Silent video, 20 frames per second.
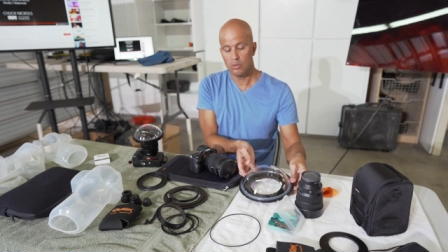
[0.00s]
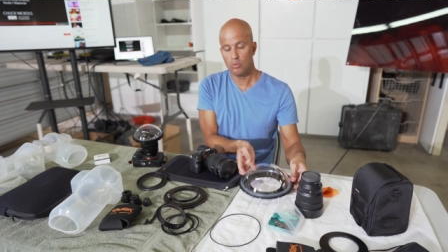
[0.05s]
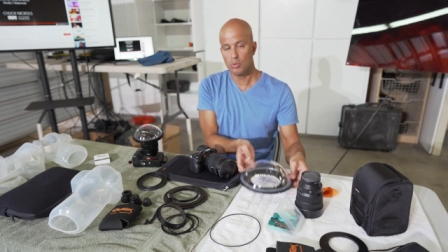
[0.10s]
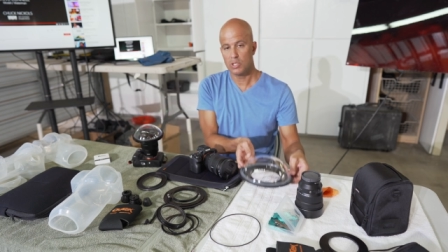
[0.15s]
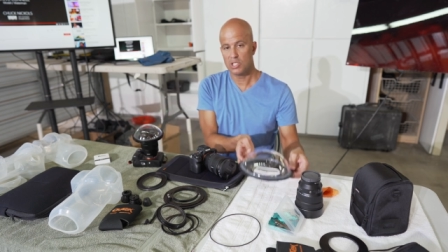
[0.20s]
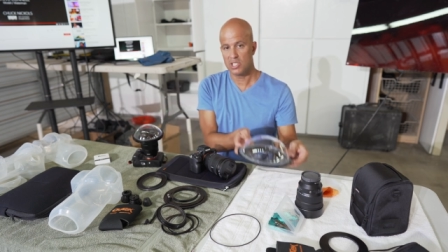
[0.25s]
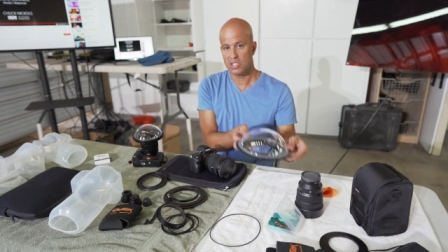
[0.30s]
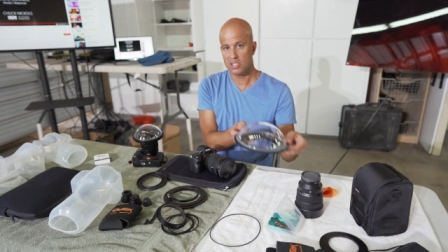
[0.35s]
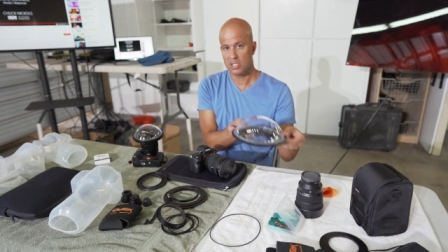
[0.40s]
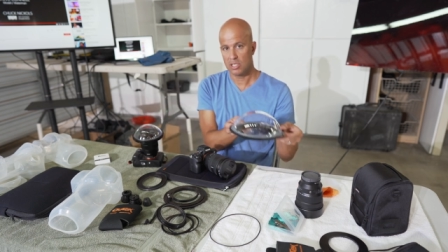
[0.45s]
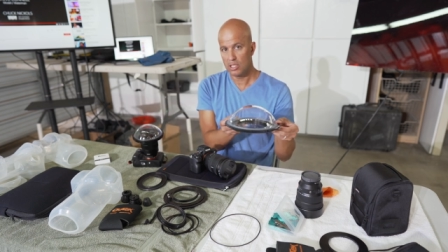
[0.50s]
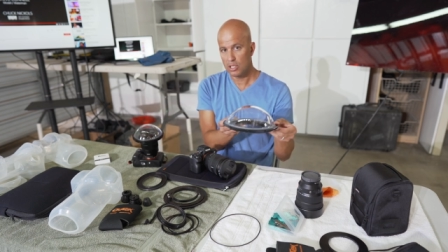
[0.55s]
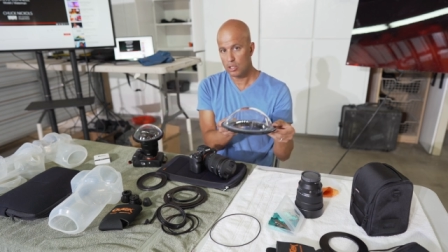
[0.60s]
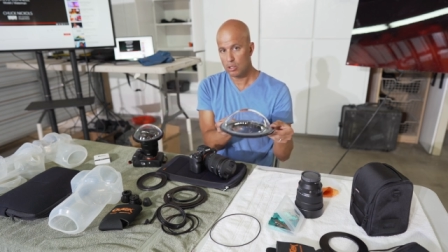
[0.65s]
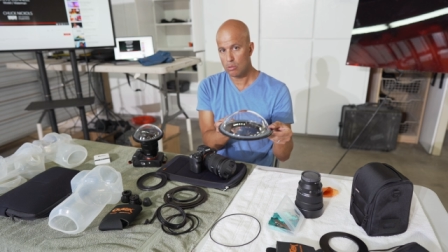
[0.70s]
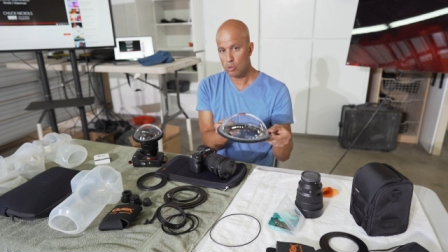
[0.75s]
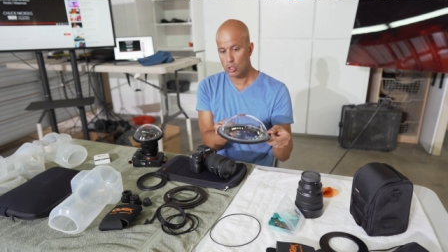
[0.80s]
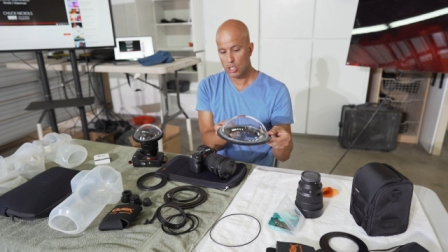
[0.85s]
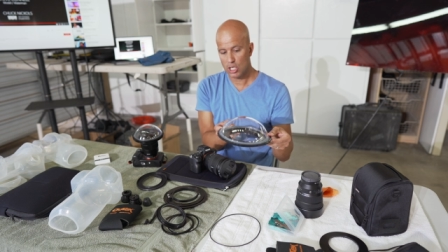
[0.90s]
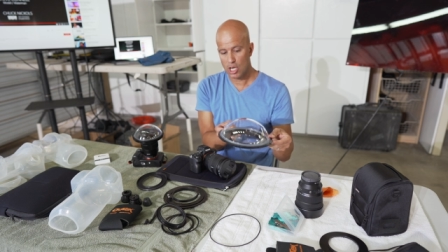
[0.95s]
which is a
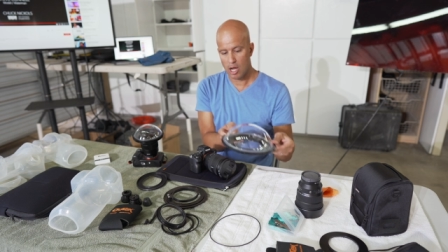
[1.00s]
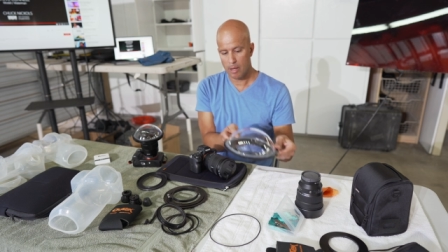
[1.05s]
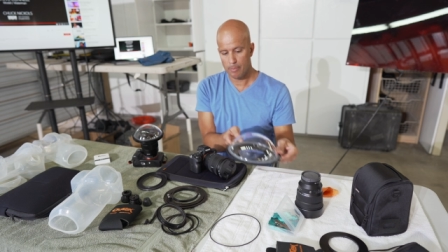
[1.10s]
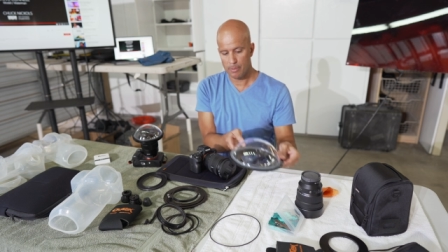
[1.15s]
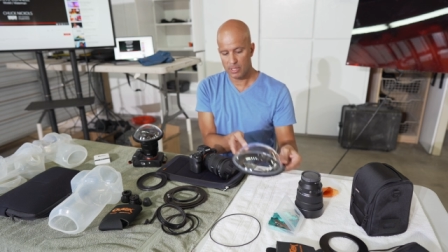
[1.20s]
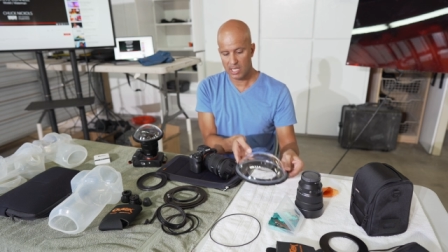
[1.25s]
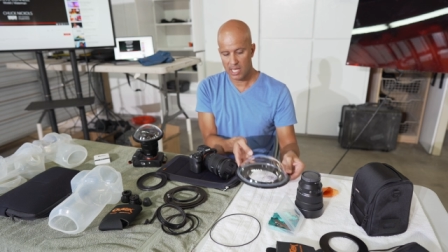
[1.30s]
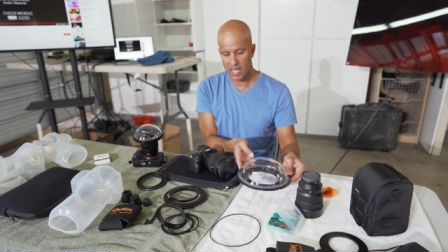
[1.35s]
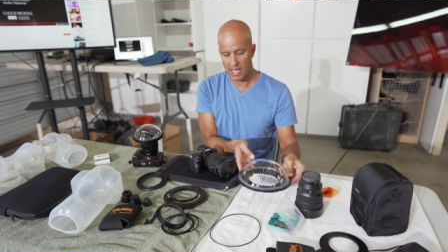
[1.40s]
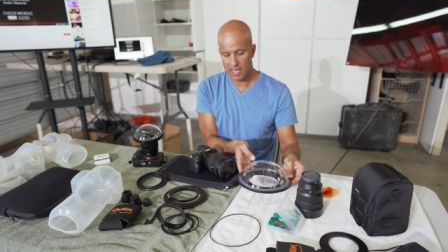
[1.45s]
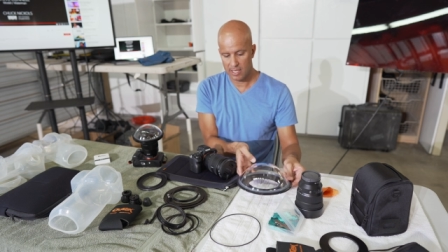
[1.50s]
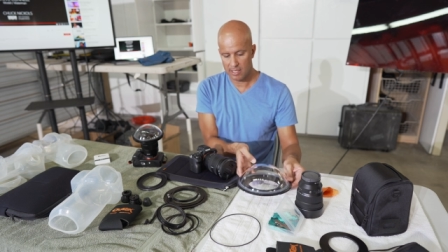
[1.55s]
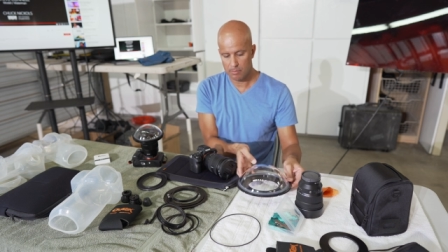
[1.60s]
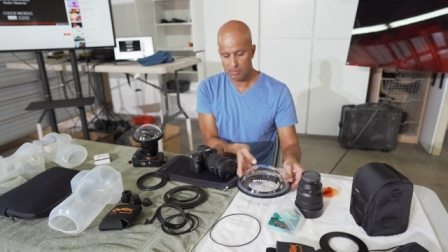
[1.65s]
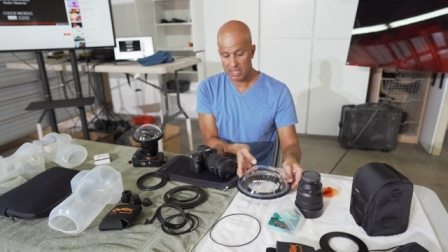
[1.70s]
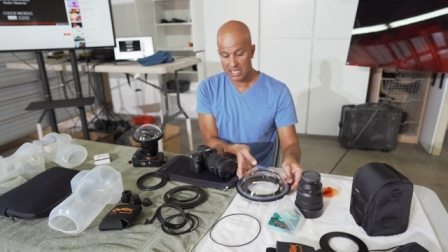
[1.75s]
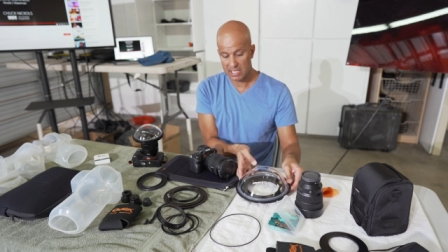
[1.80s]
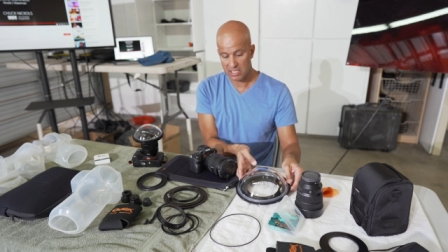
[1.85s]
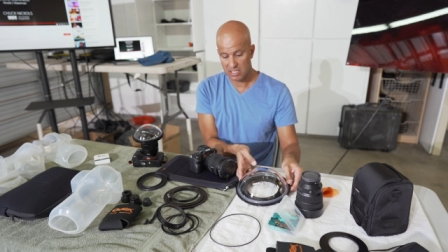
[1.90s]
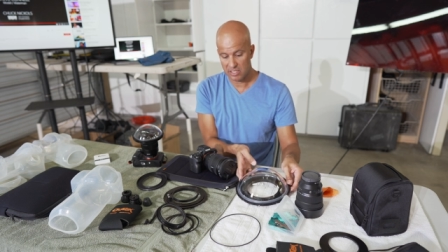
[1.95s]
little more
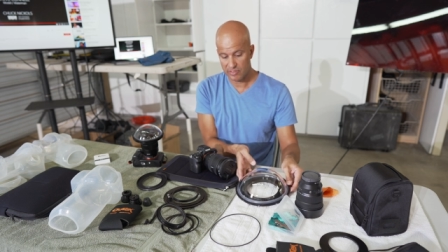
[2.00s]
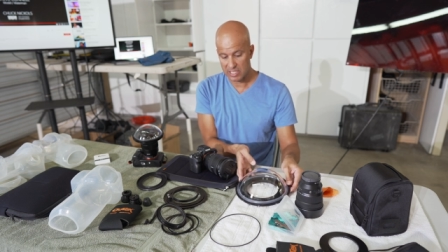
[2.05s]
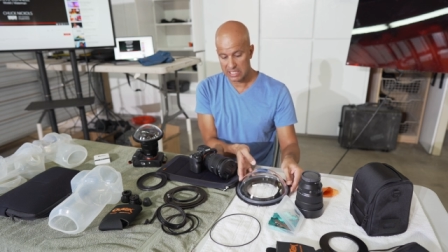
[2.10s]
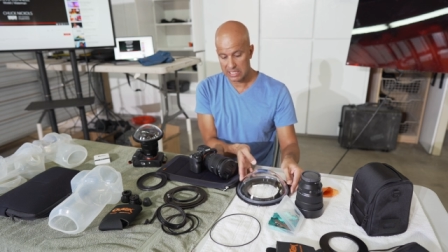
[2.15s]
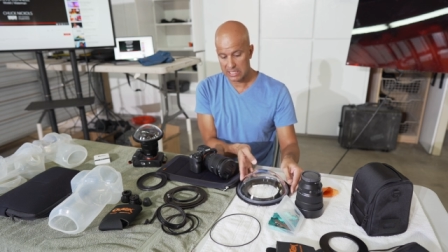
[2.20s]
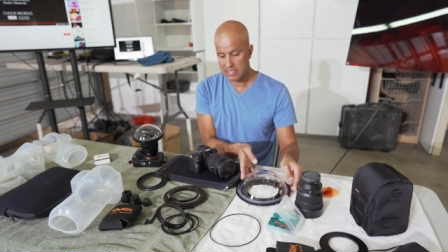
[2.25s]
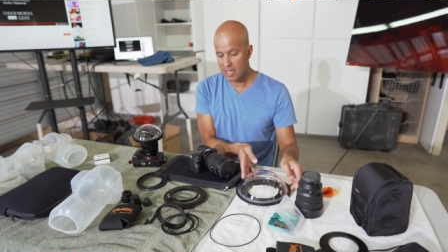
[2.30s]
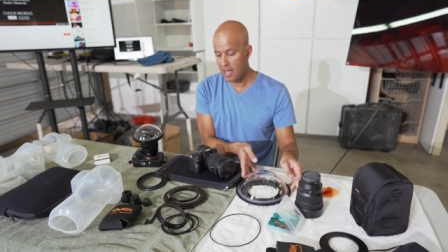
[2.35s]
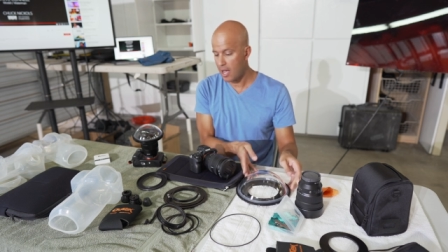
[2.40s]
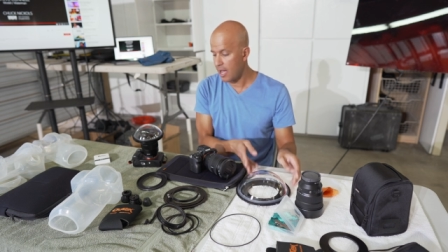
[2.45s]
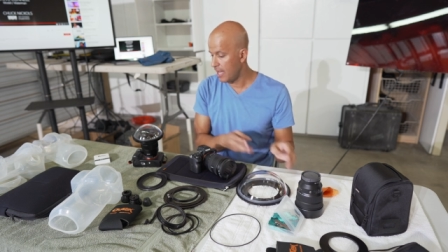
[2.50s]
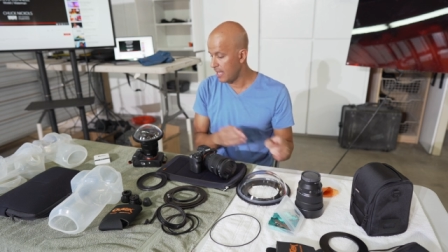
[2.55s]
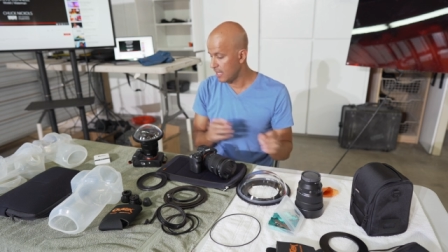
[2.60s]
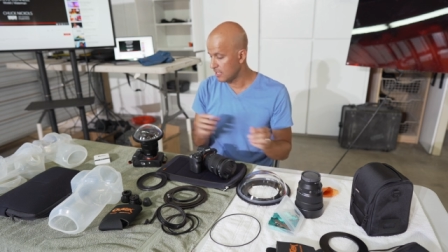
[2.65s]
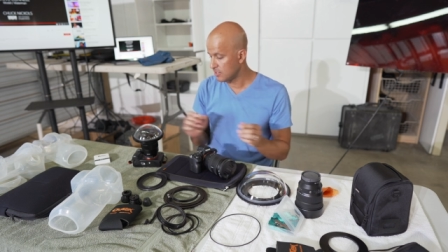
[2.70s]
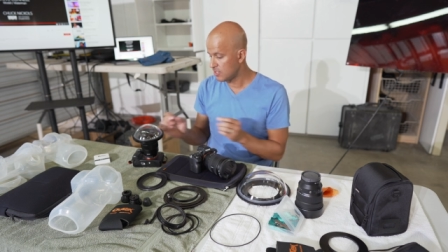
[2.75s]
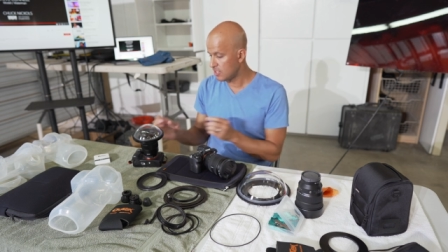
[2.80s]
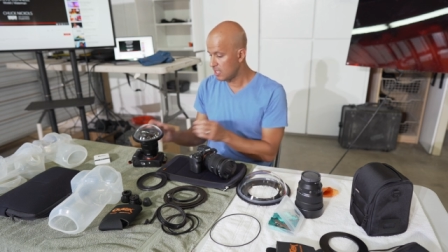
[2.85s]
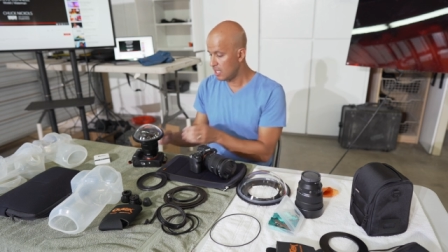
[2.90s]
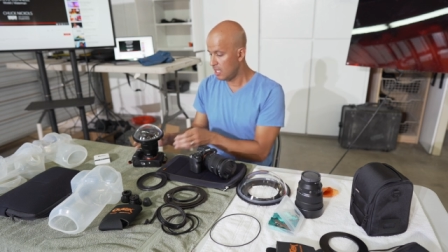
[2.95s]
complicated because of its
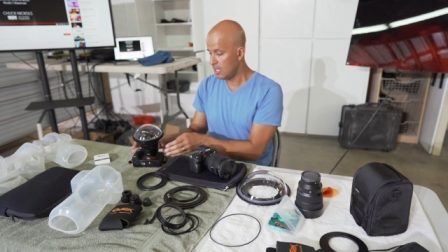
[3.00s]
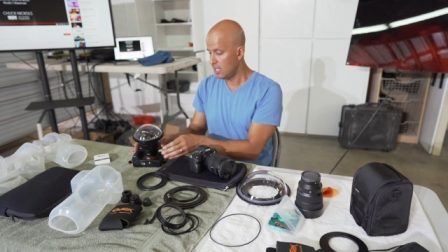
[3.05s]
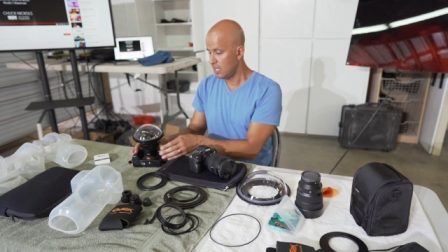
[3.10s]
size.